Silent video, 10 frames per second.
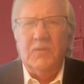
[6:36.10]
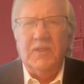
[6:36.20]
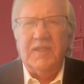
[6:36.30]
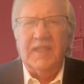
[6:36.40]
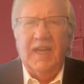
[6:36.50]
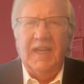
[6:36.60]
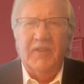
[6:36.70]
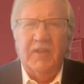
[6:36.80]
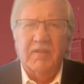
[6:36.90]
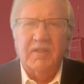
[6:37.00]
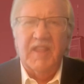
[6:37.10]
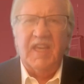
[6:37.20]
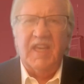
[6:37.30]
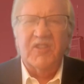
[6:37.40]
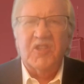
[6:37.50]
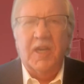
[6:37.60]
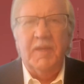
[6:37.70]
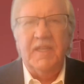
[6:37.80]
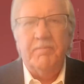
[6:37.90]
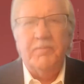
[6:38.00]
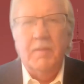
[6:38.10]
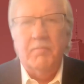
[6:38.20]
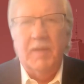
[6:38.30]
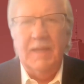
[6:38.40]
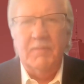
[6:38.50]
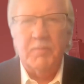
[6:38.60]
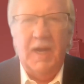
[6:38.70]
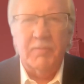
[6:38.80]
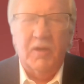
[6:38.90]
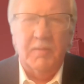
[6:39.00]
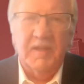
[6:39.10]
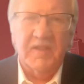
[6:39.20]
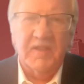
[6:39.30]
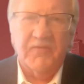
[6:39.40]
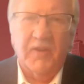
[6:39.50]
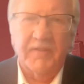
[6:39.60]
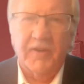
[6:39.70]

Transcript: was not even close. Thank you for joining me. My name is Bob Coleman. This is Fraud